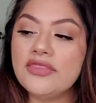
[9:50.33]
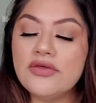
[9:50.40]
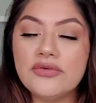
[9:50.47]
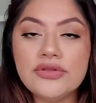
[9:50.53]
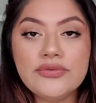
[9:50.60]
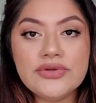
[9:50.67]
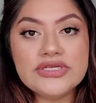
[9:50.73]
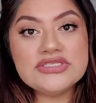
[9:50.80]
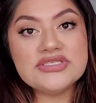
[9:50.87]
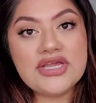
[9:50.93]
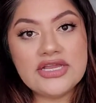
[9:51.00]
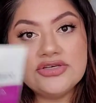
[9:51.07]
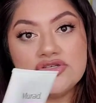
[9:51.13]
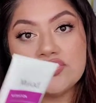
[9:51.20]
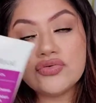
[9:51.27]
The only reason
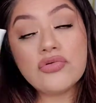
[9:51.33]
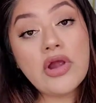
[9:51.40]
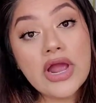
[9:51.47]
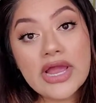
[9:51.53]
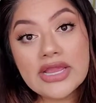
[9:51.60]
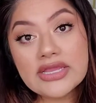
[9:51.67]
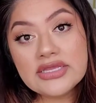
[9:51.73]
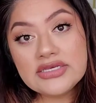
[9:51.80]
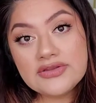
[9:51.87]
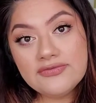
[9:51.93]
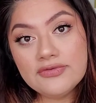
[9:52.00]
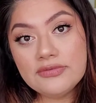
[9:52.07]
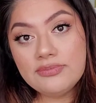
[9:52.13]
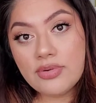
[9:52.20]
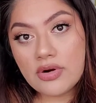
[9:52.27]
I try a
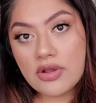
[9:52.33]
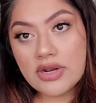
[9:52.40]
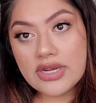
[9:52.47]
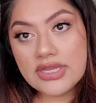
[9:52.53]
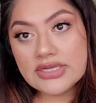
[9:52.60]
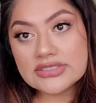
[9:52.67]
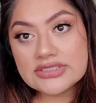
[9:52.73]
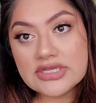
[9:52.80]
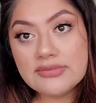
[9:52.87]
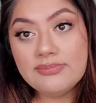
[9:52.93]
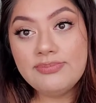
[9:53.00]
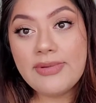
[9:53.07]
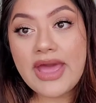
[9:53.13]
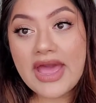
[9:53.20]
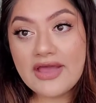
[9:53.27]
different product
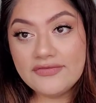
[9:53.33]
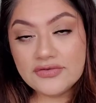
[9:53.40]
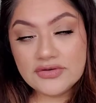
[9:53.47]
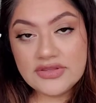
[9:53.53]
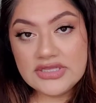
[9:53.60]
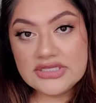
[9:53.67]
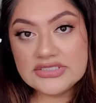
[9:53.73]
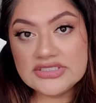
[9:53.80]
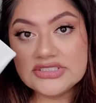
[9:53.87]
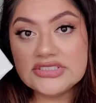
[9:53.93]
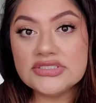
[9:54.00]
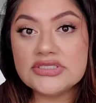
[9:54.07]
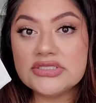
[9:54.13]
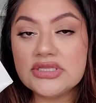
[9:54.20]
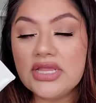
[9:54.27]
after this
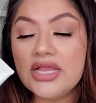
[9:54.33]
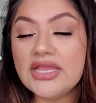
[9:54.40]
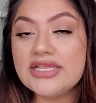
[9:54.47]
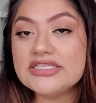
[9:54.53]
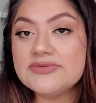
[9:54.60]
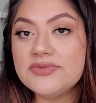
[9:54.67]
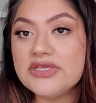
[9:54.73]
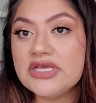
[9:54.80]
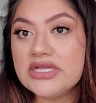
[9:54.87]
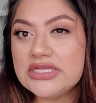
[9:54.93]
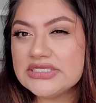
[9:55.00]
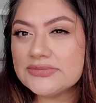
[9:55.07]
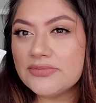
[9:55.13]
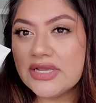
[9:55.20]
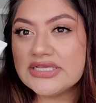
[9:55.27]
is, is
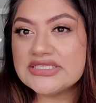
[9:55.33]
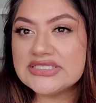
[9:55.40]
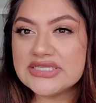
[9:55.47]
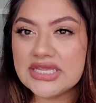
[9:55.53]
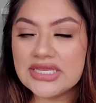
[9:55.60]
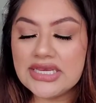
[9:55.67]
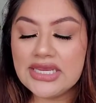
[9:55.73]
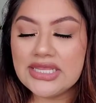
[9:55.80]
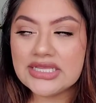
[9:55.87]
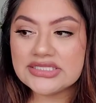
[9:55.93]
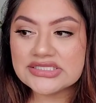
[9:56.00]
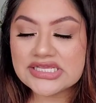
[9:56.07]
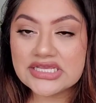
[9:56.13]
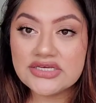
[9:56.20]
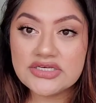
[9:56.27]
because my skin
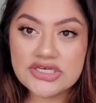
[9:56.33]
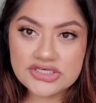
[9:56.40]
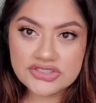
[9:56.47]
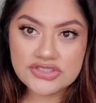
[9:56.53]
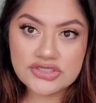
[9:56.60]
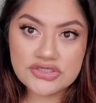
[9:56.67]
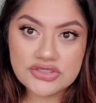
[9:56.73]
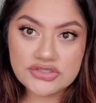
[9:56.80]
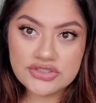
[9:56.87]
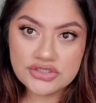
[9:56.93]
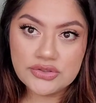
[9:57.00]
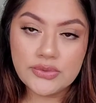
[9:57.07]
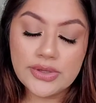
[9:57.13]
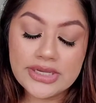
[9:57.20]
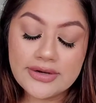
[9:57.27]
gets conditioned
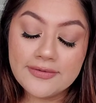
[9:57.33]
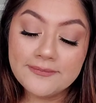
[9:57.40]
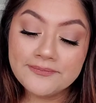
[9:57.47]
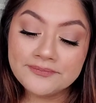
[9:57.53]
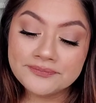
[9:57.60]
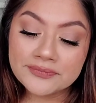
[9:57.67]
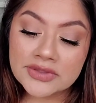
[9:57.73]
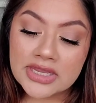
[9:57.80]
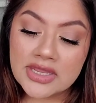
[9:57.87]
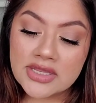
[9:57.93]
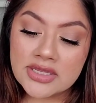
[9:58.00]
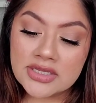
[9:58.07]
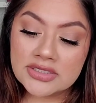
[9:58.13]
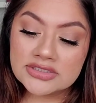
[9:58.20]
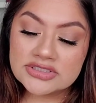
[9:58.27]
to it.
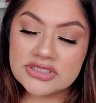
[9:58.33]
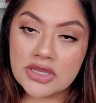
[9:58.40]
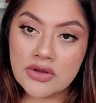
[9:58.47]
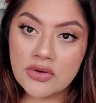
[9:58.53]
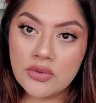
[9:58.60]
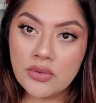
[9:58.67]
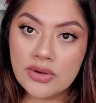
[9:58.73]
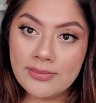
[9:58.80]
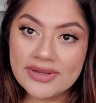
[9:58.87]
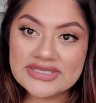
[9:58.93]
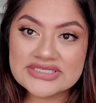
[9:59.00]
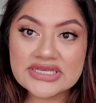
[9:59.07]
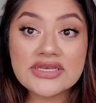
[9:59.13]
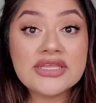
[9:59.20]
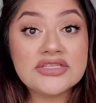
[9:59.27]
So my
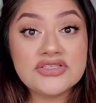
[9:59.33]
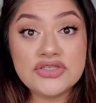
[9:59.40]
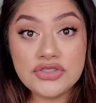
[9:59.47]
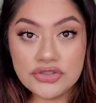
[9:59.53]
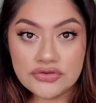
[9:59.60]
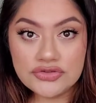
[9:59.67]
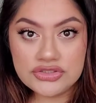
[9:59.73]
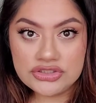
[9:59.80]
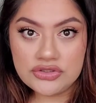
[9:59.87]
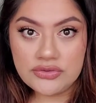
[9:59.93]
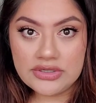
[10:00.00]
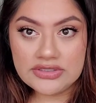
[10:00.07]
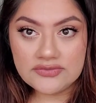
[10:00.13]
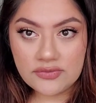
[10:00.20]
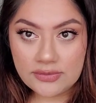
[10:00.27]
skin gets used to
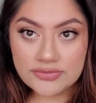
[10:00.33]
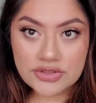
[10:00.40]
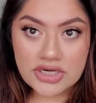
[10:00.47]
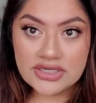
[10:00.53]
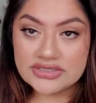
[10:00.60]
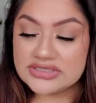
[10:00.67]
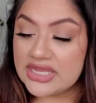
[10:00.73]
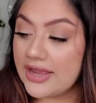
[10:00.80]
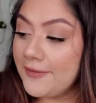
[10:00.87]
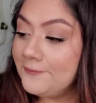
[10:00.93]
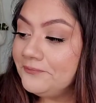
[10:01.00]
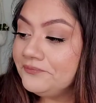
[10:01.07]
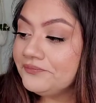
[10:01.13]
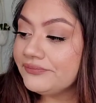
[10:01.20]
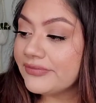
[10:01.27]
it is what I'm trying to say.
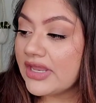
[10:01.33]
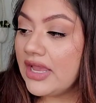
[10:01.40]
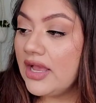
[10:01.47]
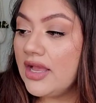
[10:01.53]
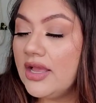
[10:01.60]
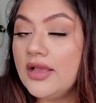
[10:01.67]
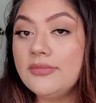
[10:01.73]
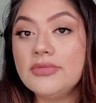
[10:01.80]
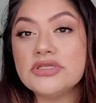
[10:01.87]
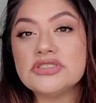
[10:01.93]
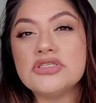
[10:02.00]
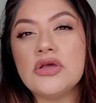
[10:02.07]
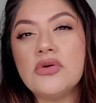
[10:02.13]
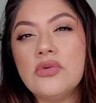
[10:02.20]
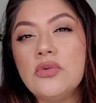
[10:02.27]
Um,
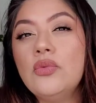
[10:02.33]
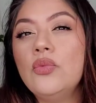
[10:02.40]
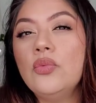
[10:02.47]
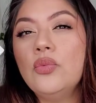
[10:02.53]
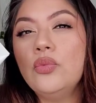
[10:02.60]
so